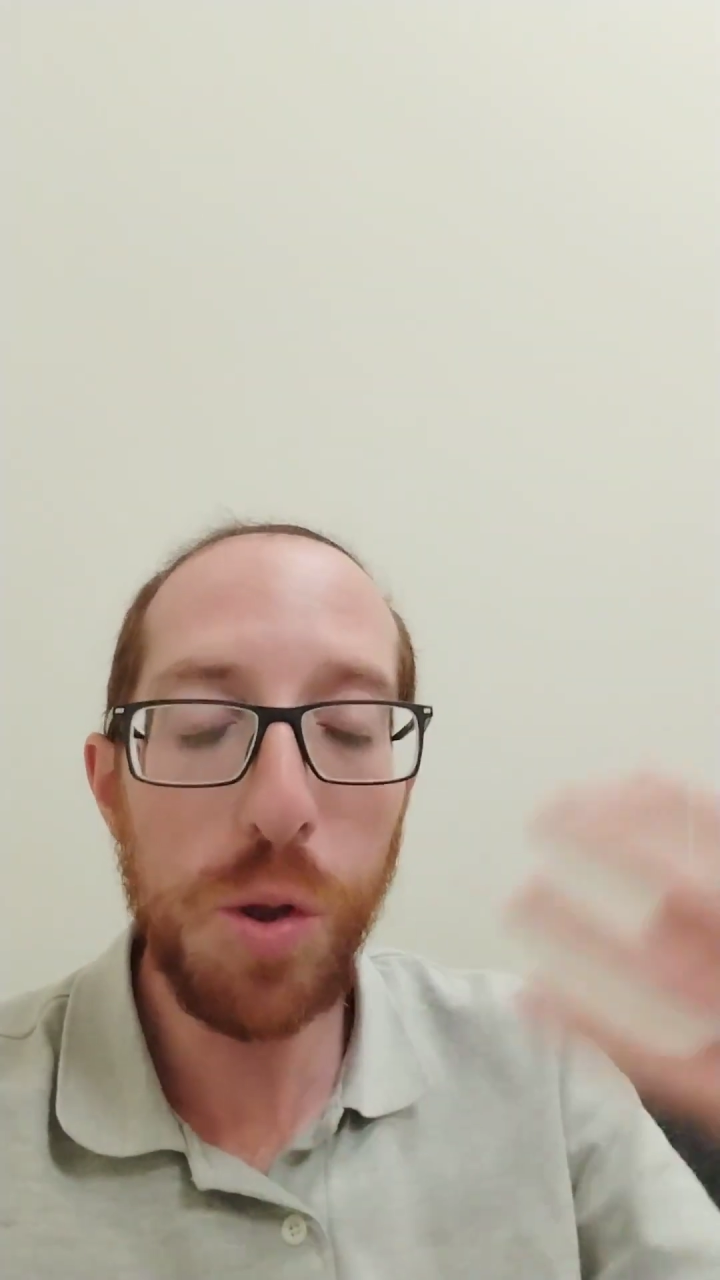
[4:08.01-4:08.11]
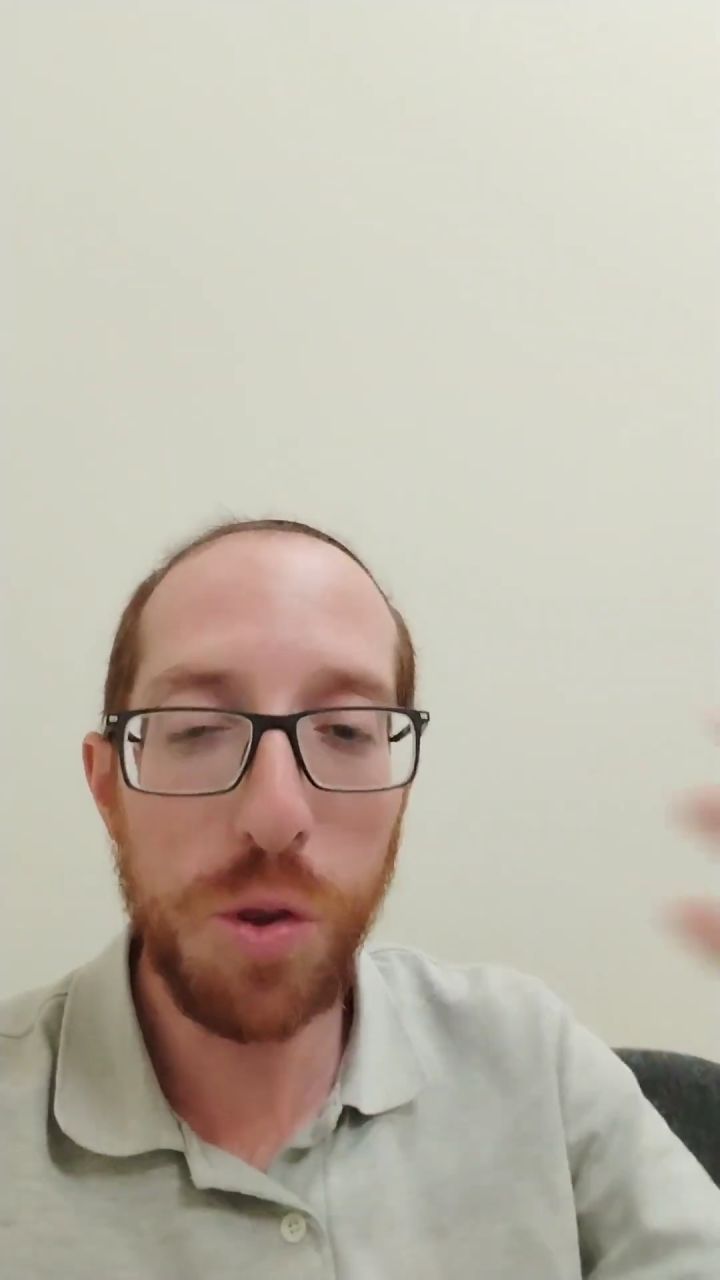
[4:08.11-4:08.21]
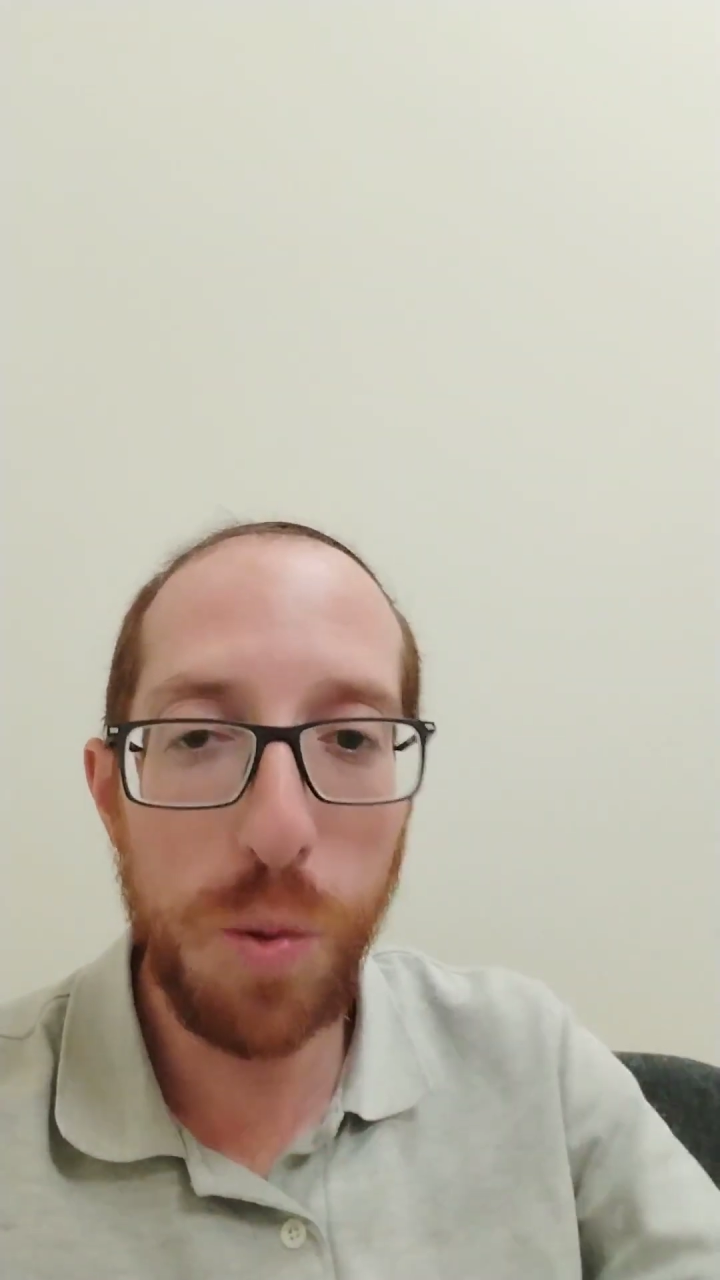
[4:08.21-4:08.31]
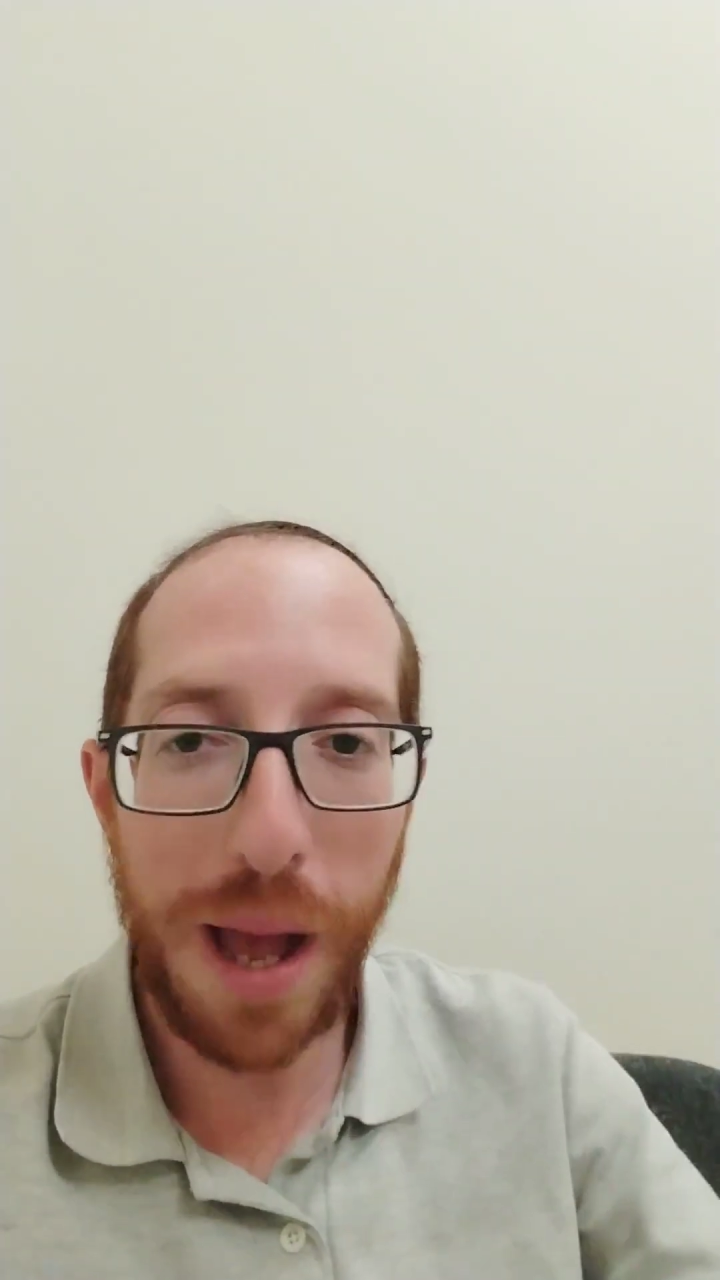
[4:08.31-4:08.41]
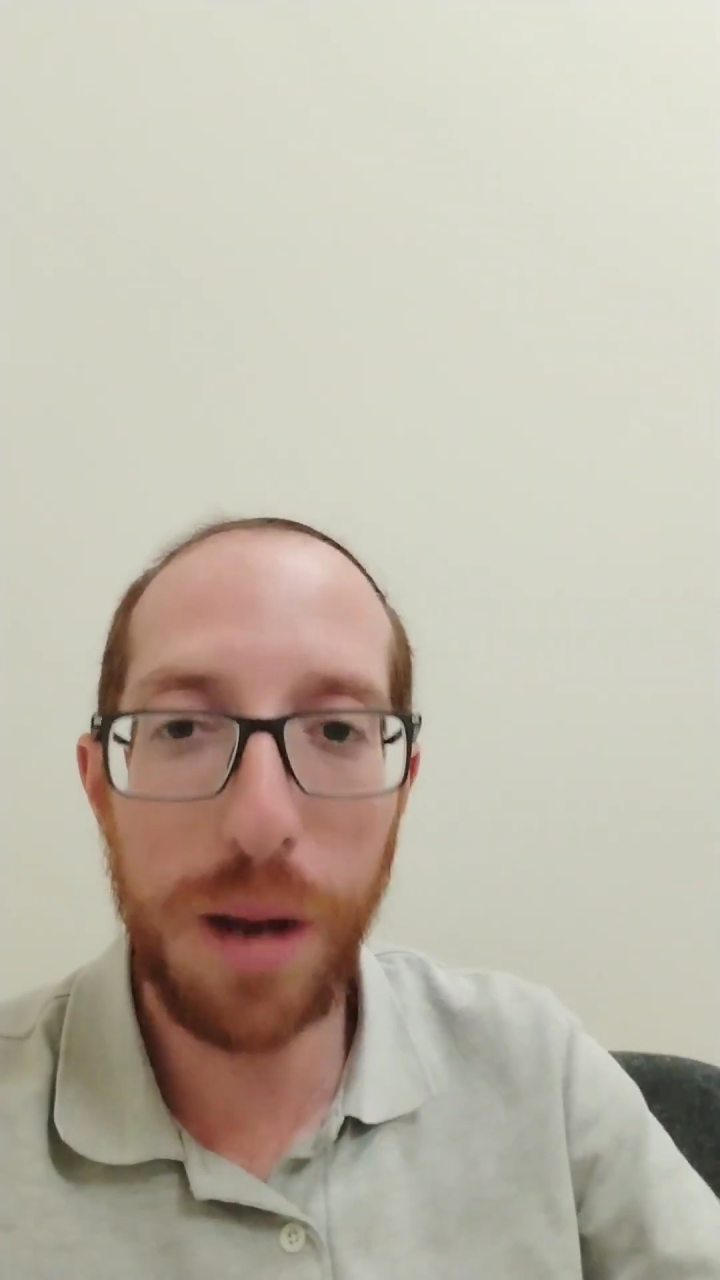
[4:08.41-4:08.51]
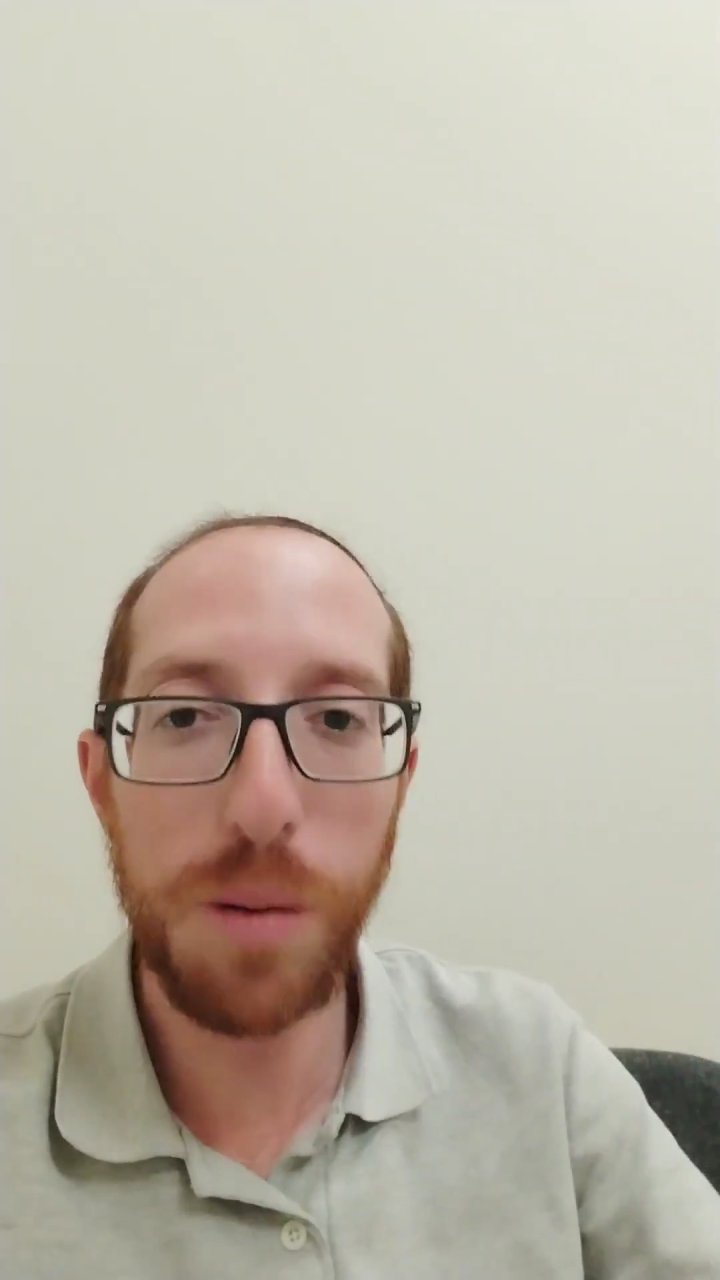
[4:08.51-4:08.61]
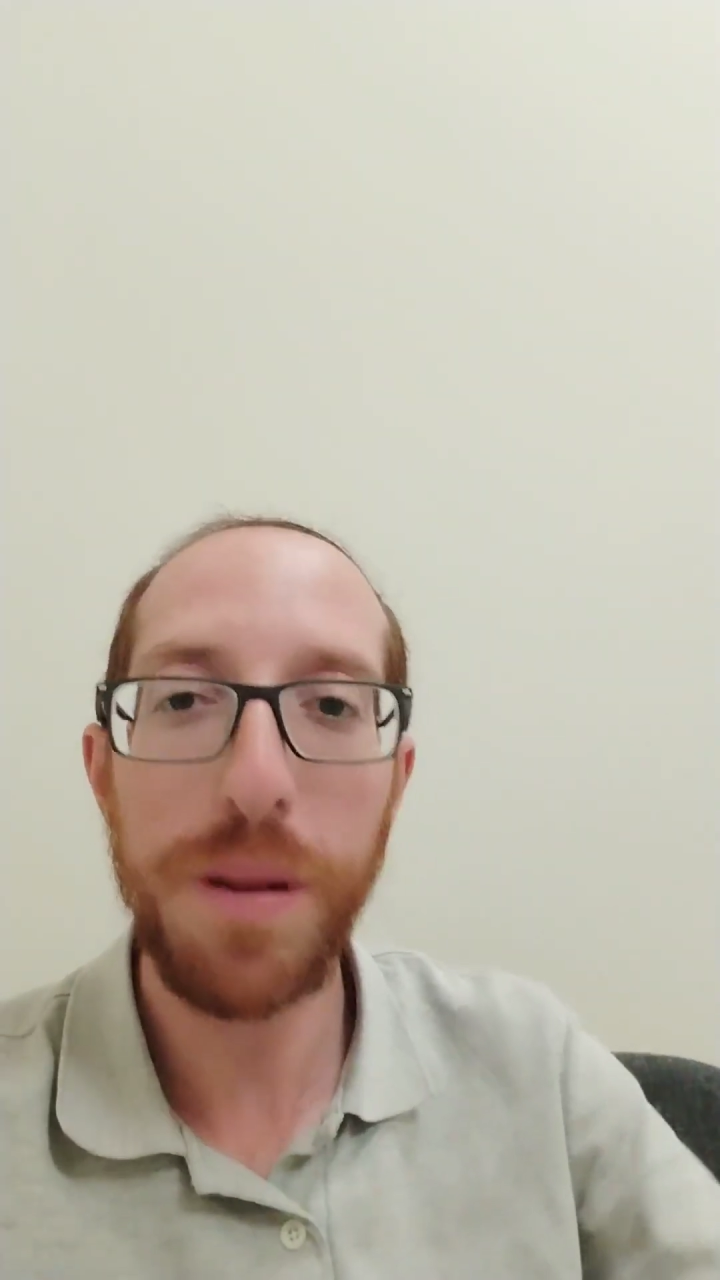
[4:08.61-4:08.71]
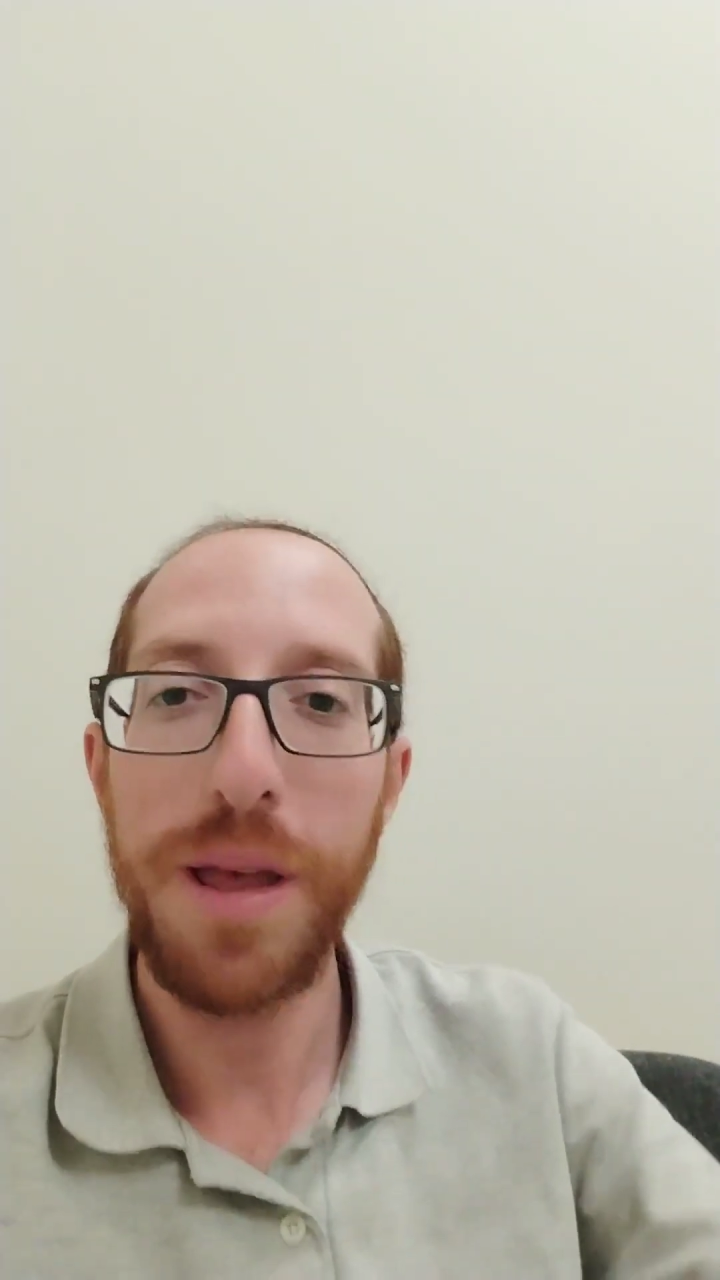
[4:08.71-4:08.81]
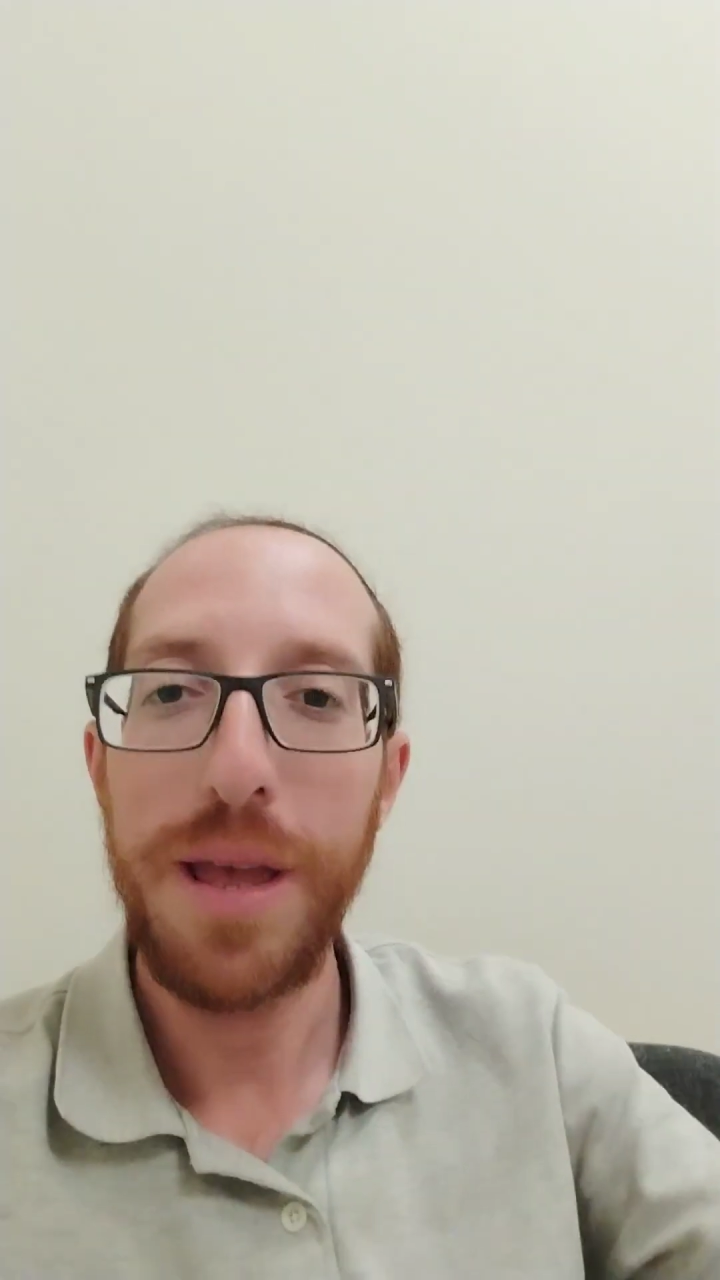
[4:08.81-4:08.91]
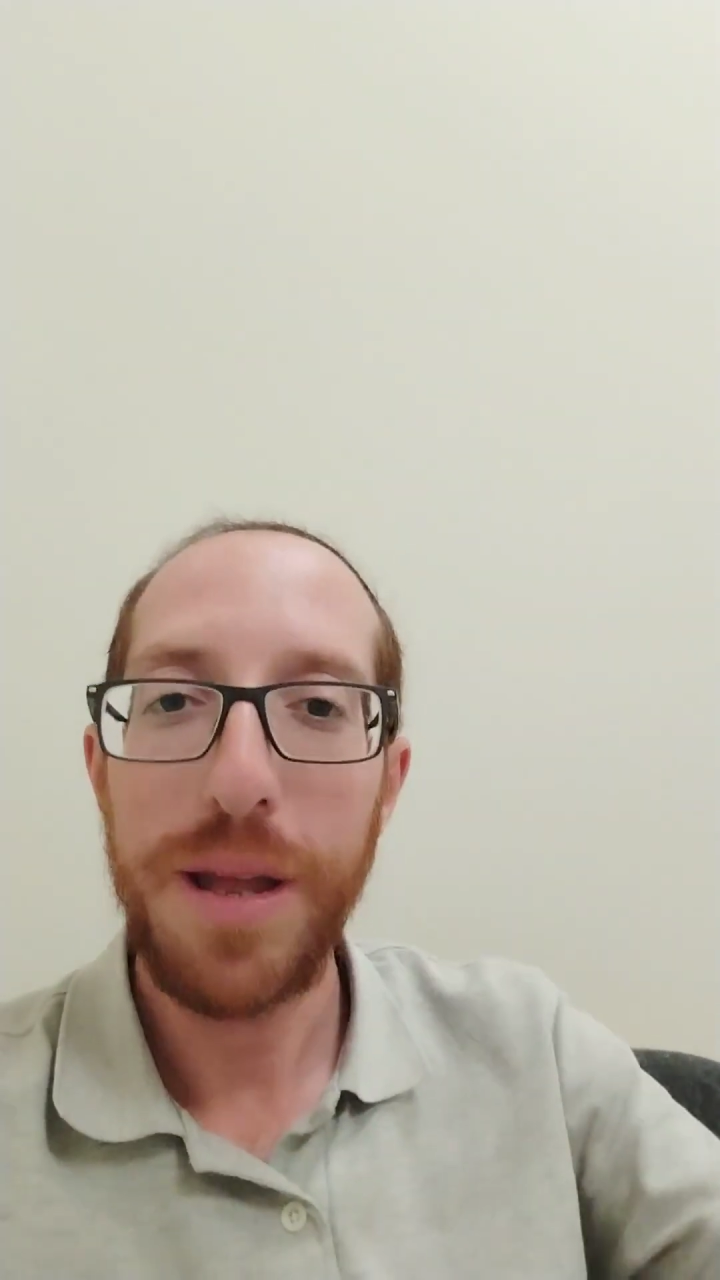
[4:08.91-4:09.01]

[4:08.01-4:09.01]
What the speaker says: to help,